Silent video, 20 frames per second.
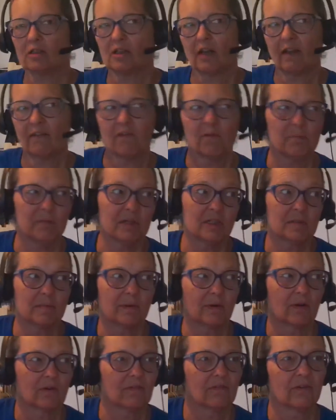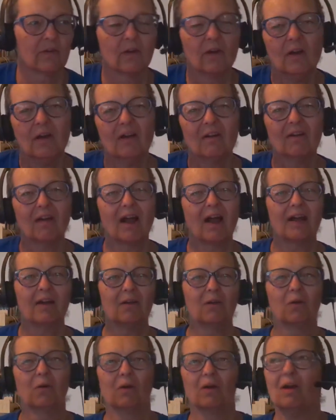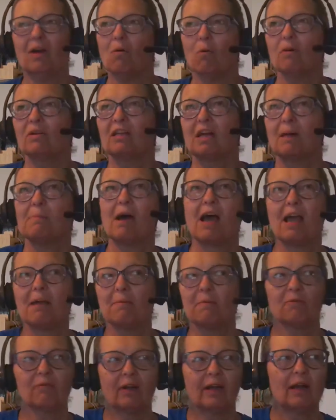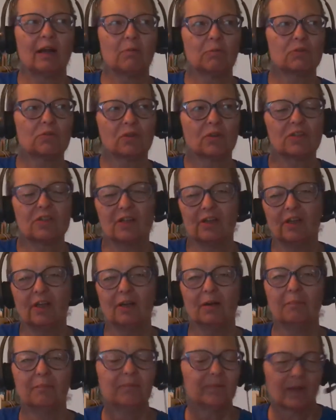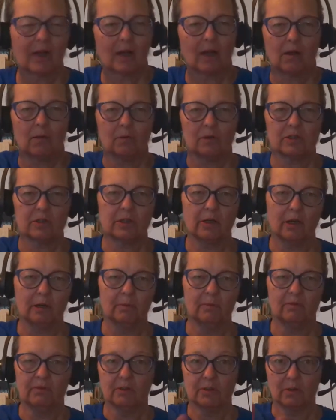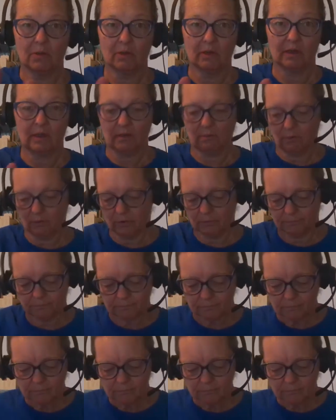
God's not giving me a spirit of fear, right? Or what time I am afraid I will trust in Him. And I don't watch scary movies, don't get that wrong.